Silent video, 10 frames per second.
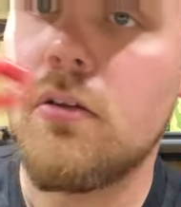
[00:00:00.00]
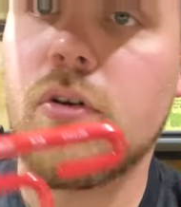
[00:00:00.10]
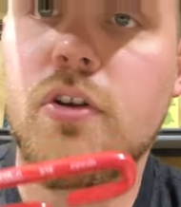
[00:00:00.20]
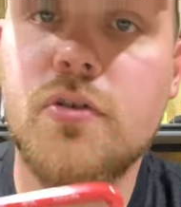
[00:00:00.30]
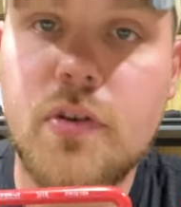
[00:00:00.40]

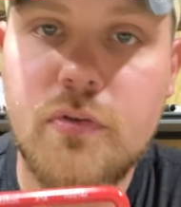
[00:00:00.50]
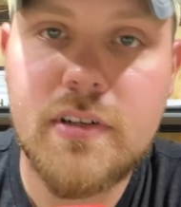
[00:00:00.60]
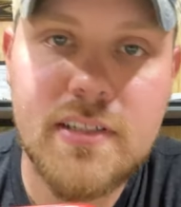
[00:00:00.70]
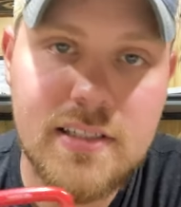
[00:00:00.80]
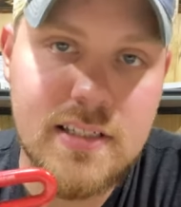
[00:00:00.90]
you can use a
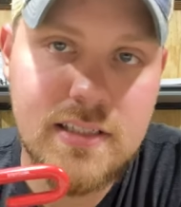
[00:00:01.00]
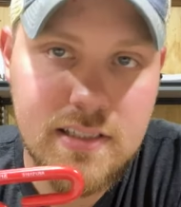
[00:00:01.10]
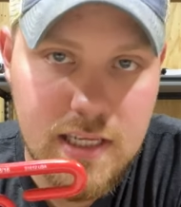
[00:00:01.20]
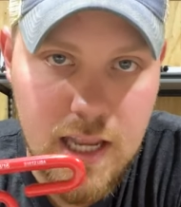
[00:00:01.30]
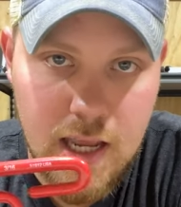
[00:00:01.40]
3/16
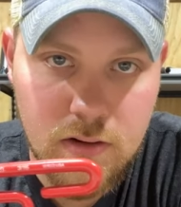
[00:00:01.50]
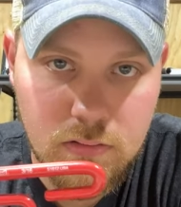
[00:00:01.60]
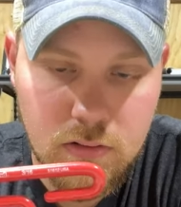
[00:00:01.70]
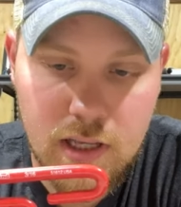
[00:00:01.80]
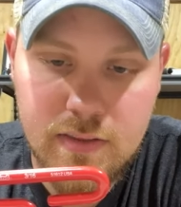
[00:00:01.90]
T
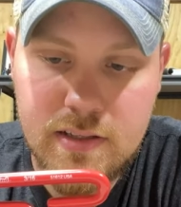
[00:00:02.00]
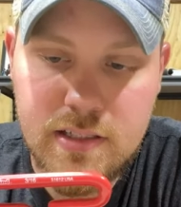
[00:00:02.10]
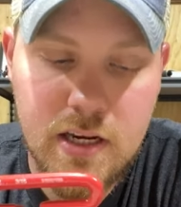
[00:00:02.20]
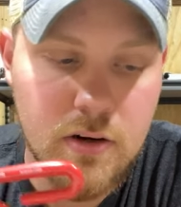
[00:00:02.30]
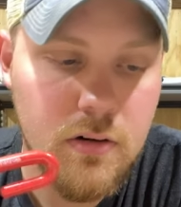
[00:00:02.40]
handle like this
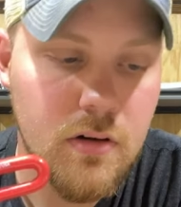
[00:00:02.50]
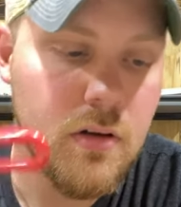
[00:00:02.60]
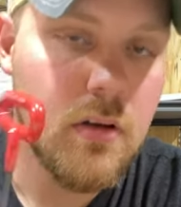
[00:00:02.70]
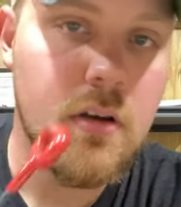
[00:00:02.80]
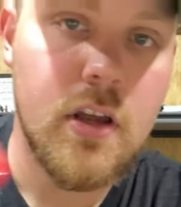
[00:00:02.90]
here,
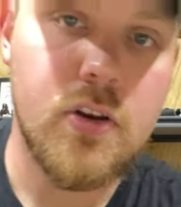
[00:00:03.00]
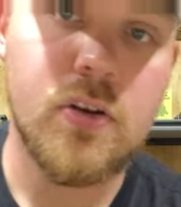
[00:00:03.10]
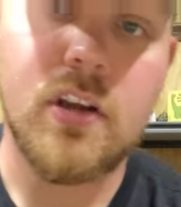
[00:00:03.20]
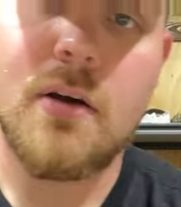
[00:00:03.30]
and you can